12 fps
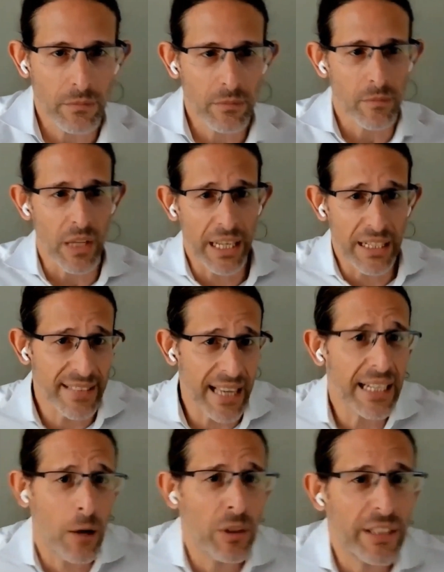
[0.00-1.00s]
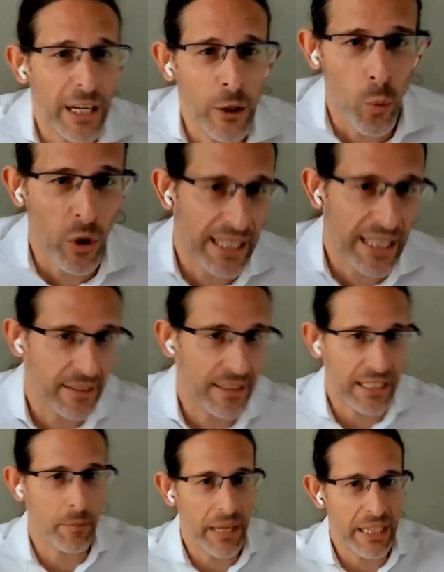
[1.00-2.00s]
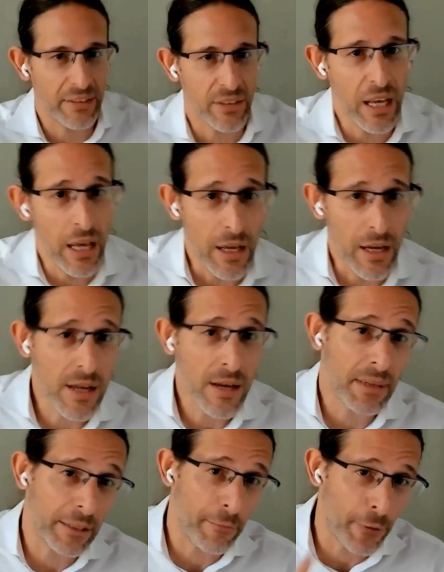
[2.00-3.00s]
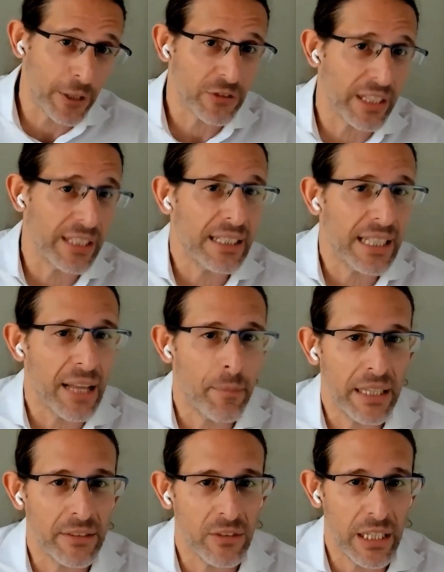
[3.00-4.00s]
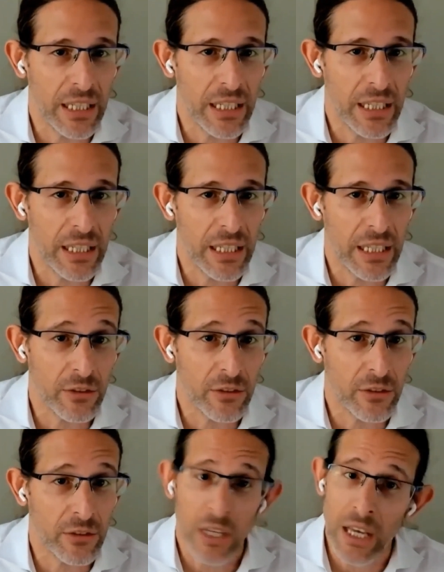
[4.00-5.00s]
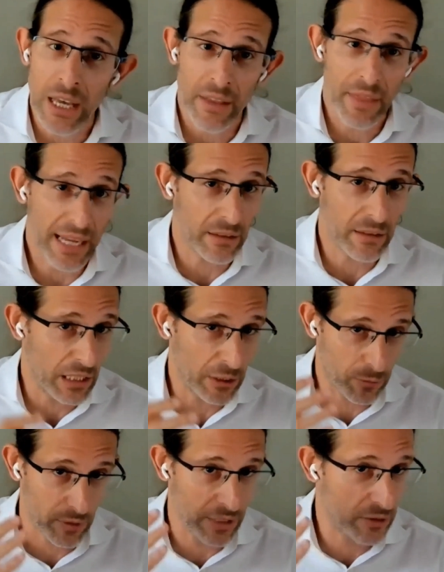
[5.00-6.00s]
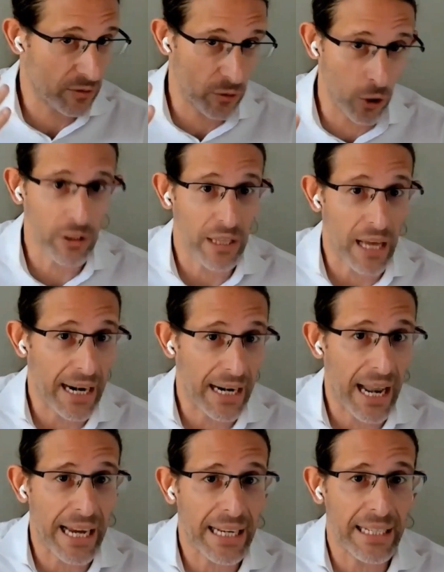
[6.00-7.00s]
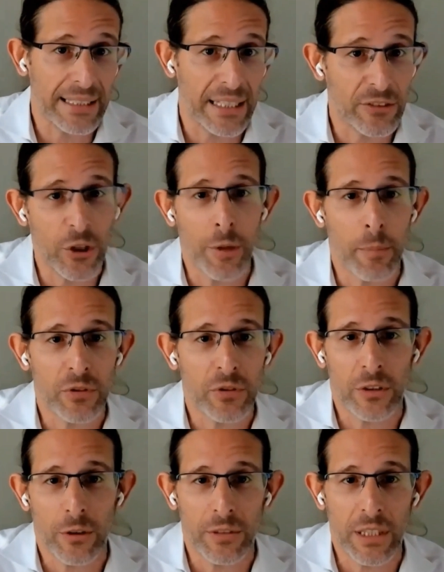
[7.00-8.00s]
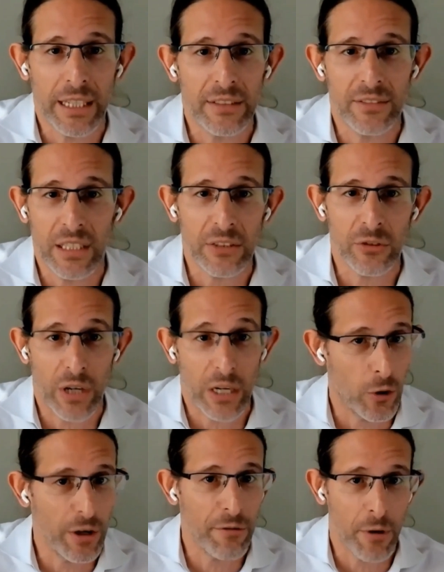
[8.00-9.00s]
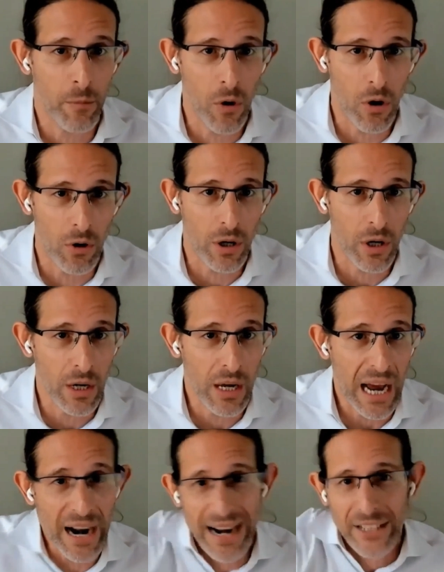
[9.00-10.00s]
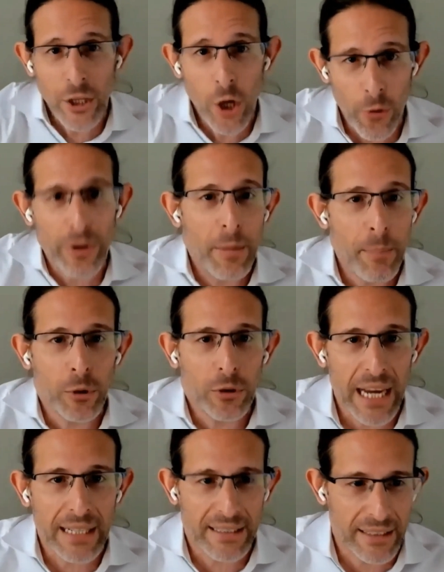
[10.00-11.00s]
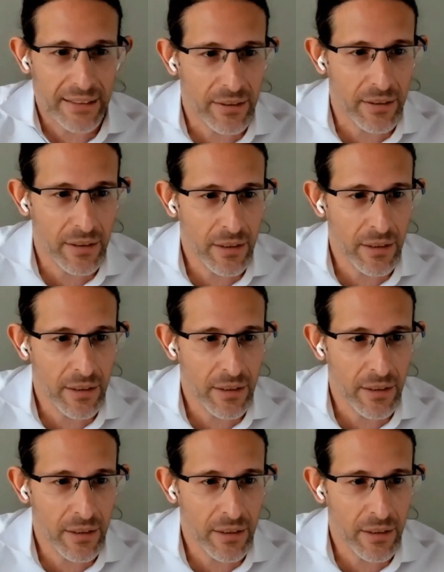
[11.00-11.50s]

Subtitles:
In a second, I will tell you what that means. But the first thing that means is that it's not unlikely that 30% of the kids in Israel, or even more, are actually already protected